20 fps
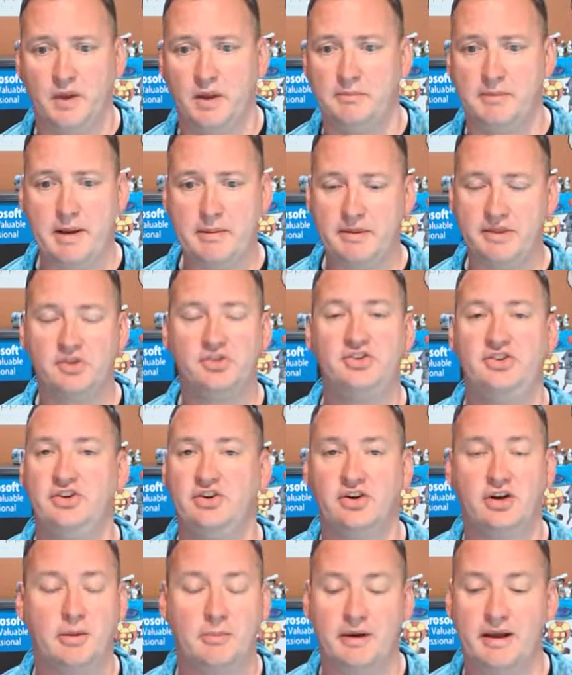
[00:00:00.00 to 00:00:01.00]
Maybe they're
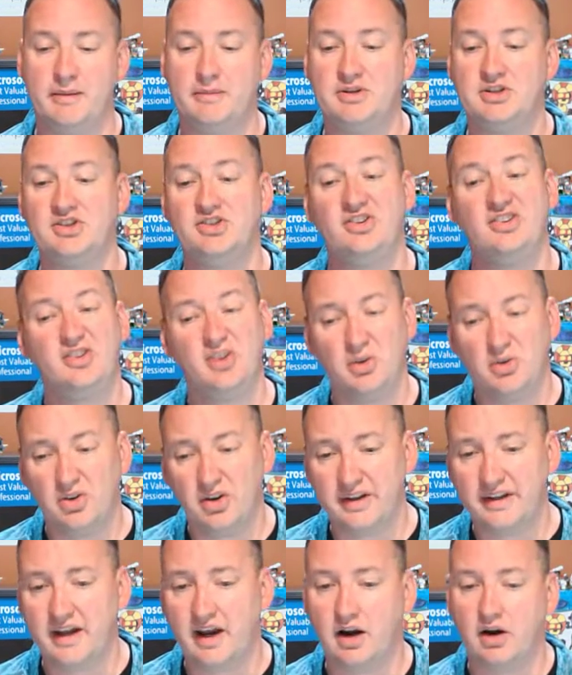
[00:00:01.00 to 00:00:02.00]
stealing all my images. Don't
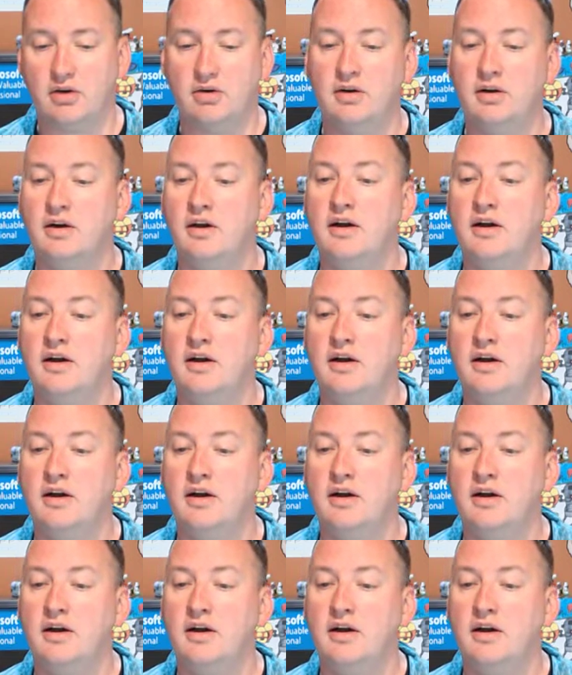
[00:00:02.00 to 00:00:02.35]
really care.